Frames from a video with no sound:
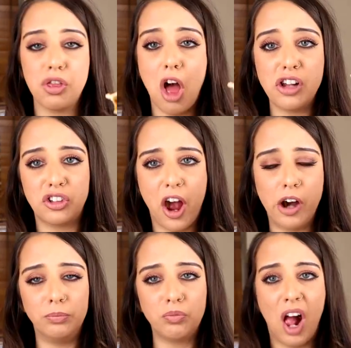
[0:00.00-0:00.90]
third
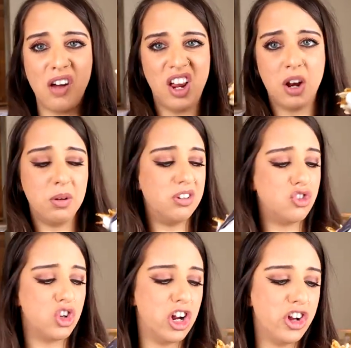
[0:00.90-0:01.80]
down. I haven't had a
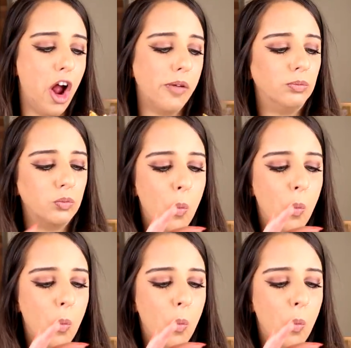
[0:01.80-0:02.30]
piece of chicken yet.